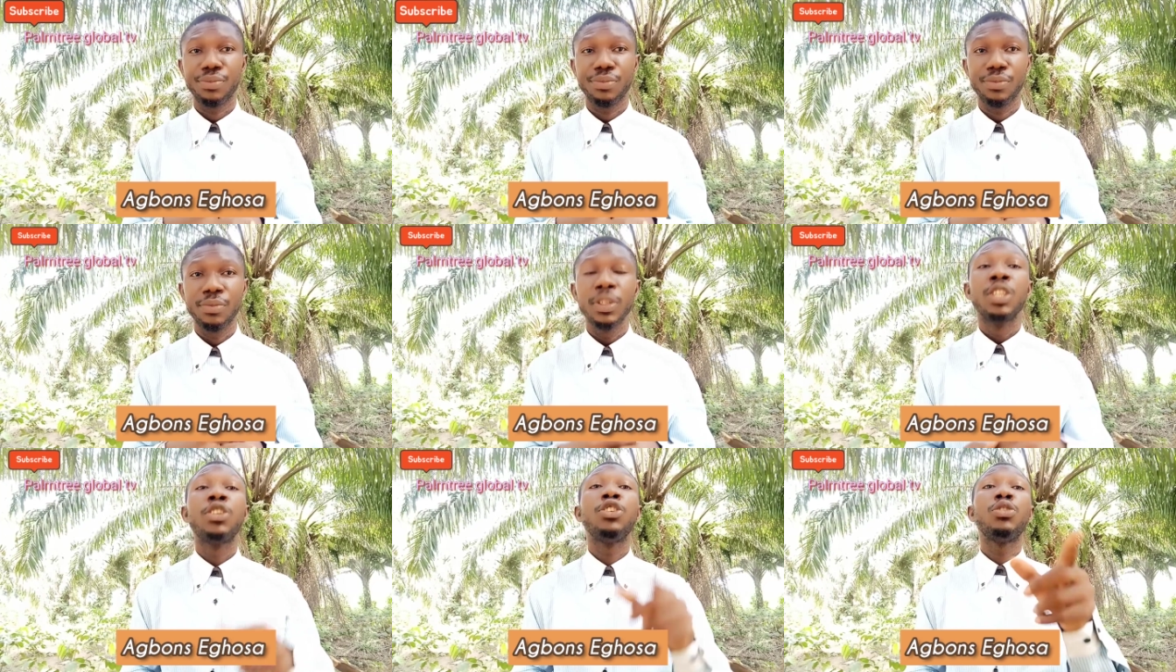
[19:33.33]
I'll
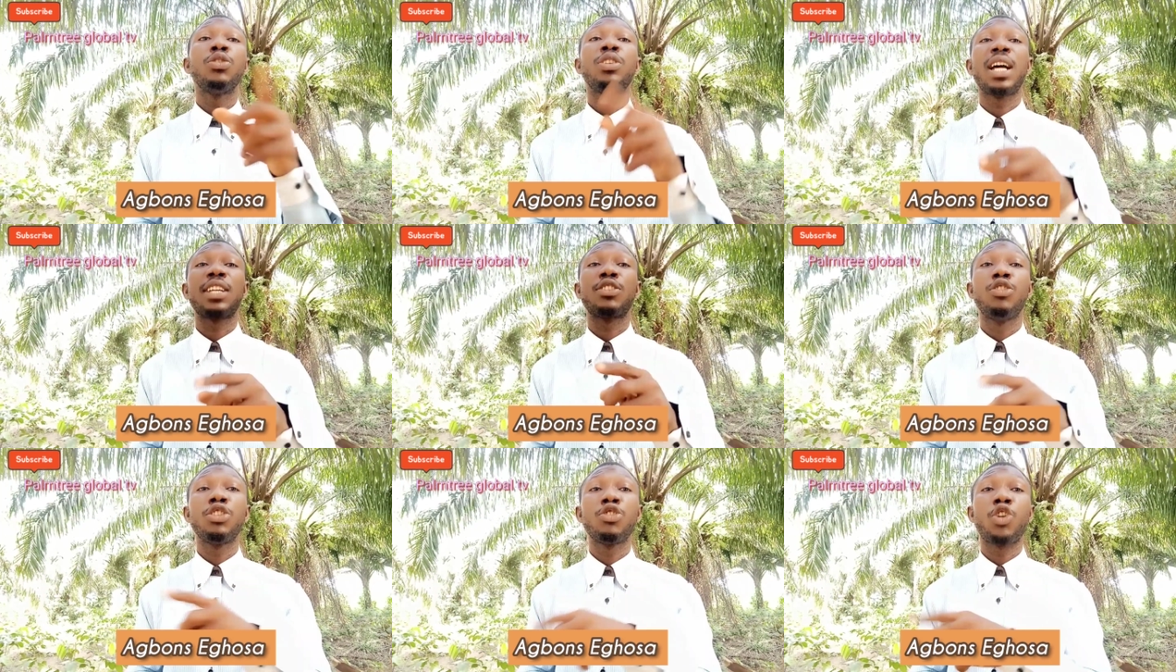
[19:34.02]
continue it some other
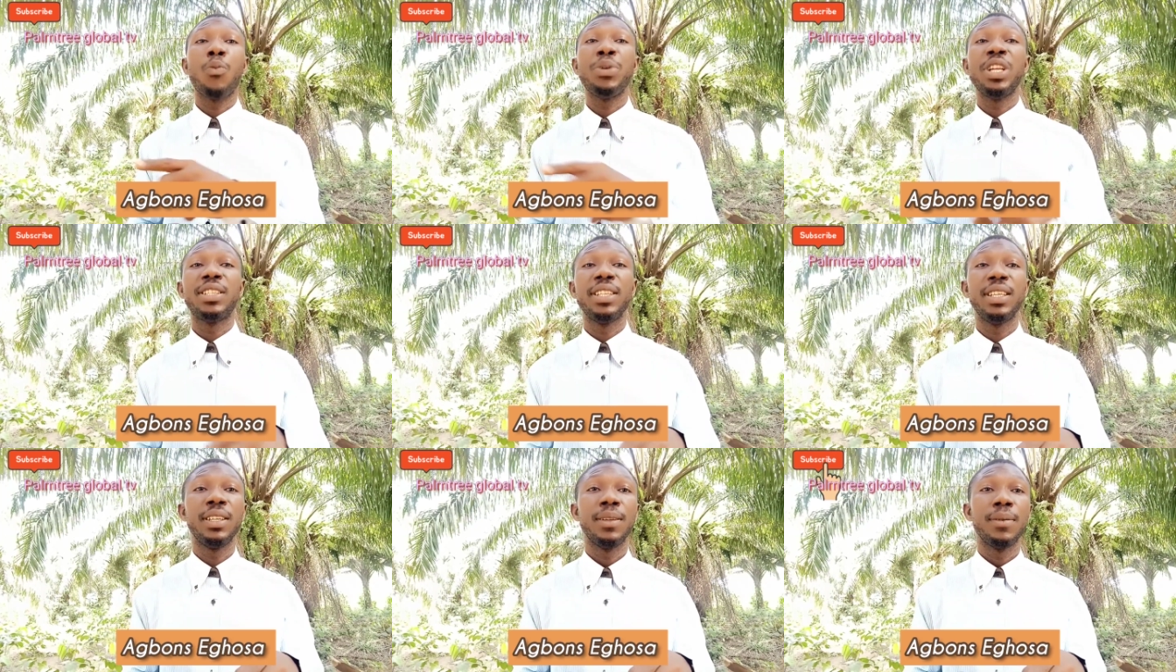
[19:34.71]
time. I'll
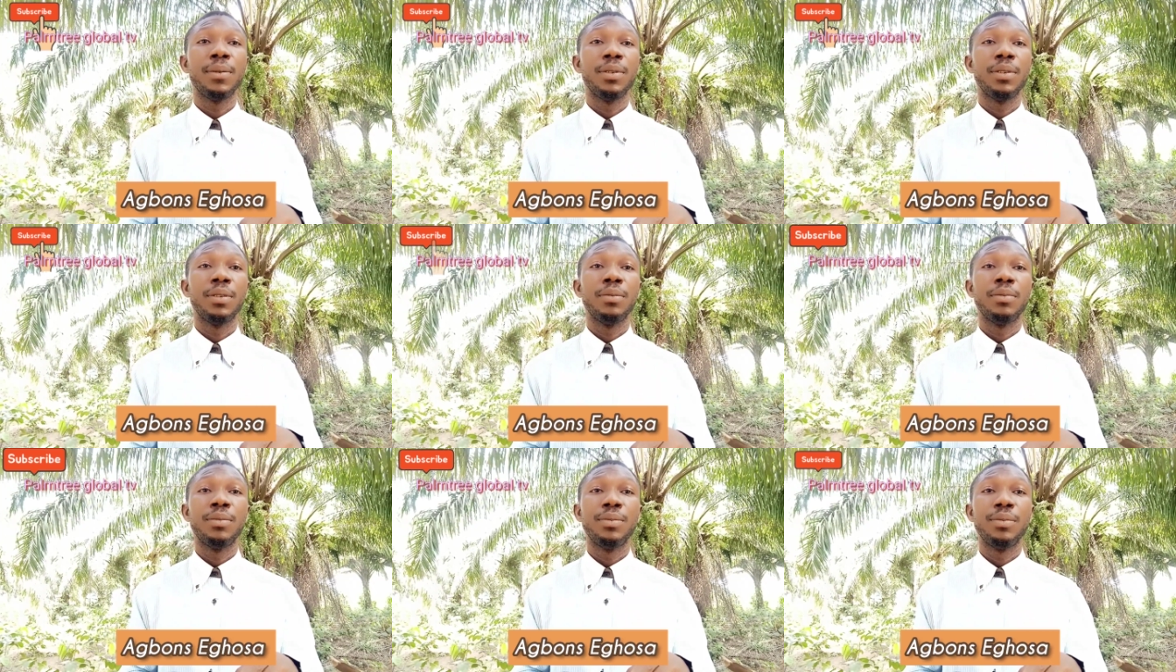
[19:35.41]
finish it. I want to
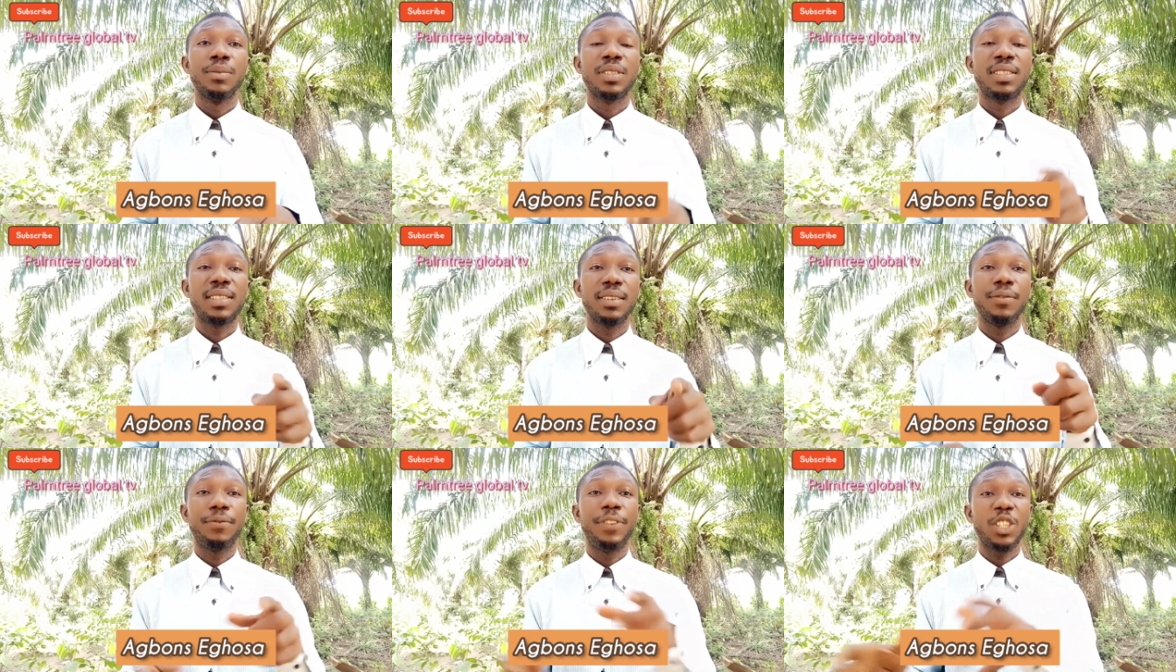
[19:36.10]
give you uh,
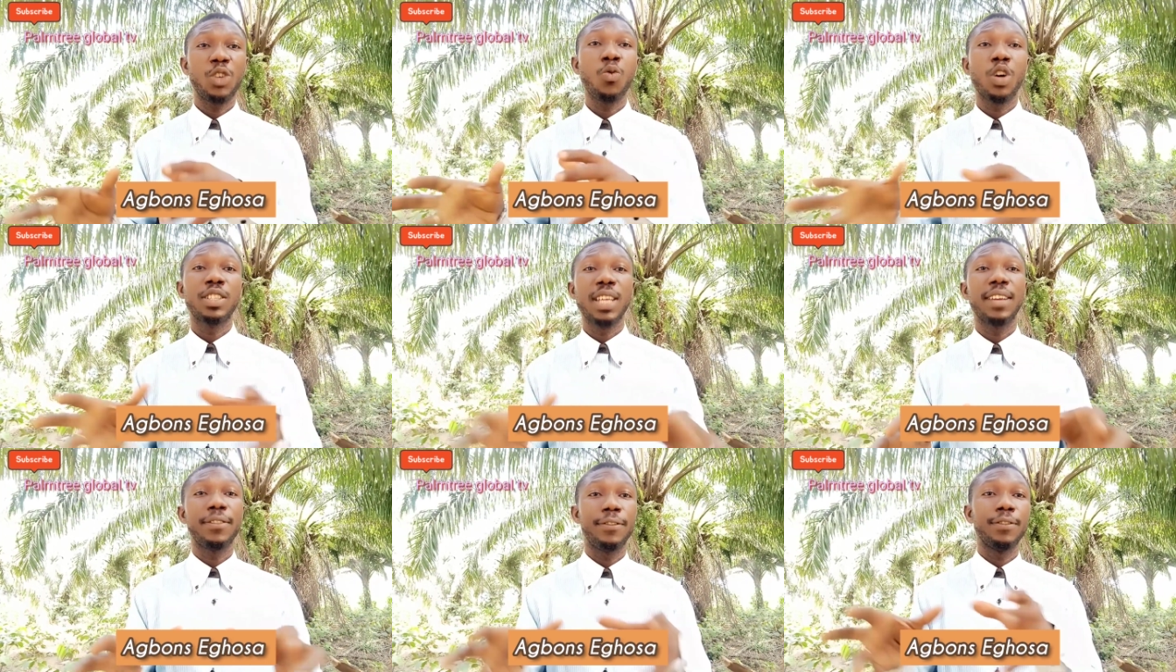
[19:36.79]
10 business.
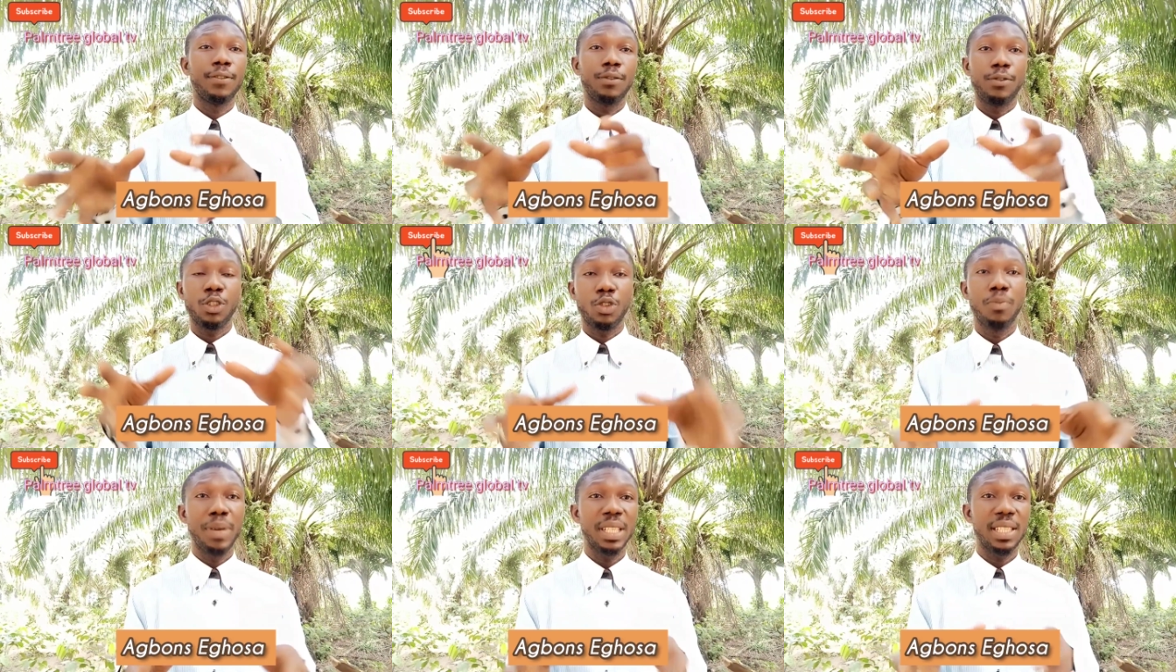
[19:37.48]

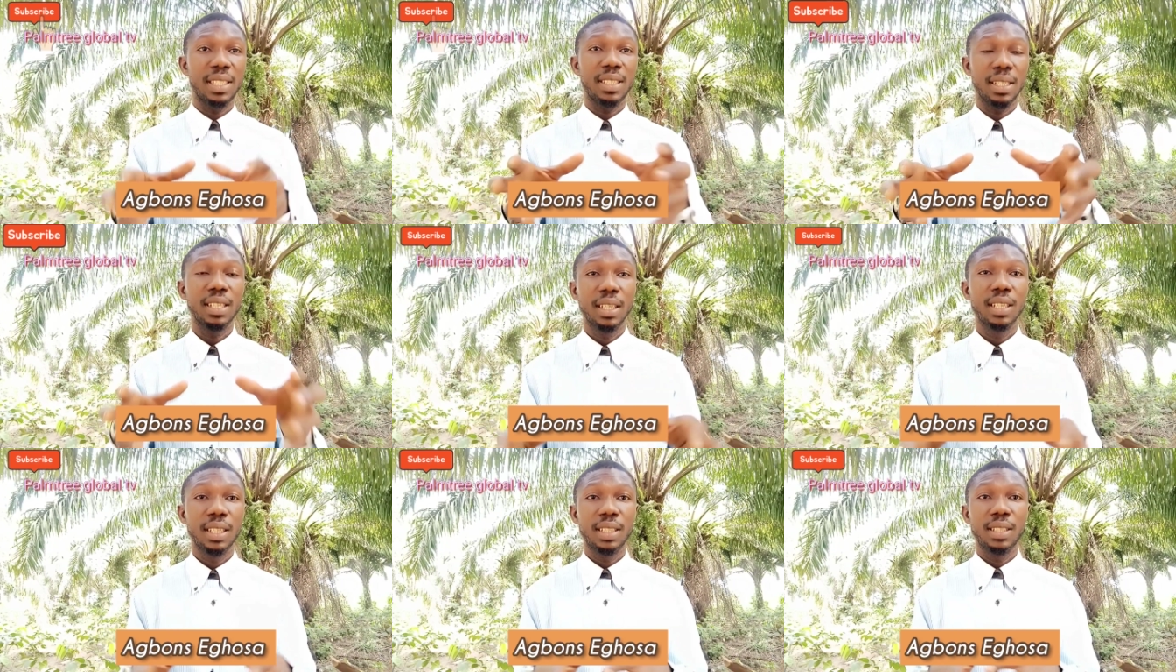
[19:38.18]
But listen,